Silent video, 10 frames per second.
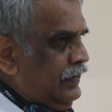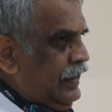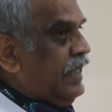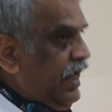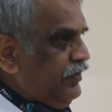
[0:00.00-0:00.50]

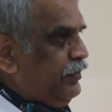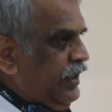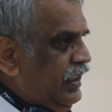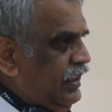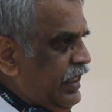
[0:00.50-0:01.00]
And having
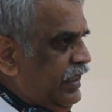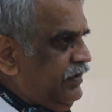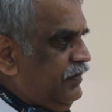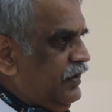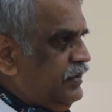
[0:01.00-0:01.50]
been a
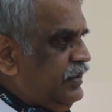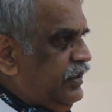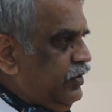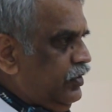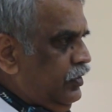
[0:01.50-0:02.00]
live
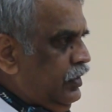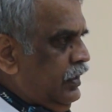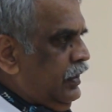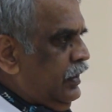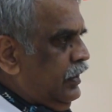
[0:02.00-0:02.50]
GTO,
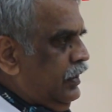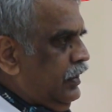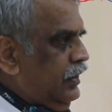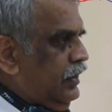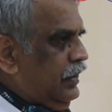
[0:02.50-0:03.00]

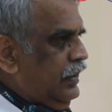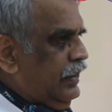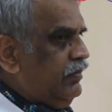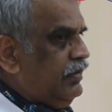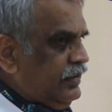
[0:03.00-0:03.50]

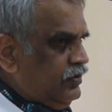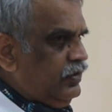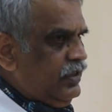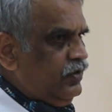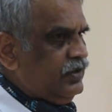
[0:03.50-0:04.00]
I would like to
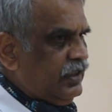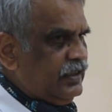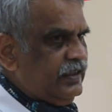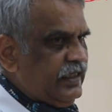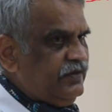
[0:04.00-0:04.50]
tell you
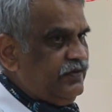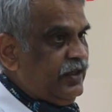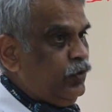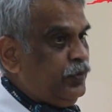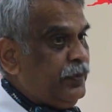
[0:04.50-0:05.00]
certain things that
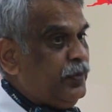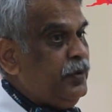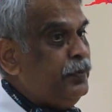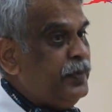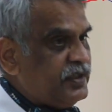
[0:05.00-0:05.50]
you people
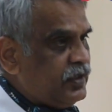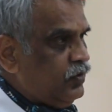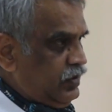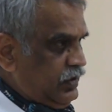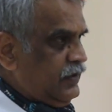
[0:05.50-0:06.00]
miss
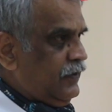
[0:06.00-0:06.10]
out.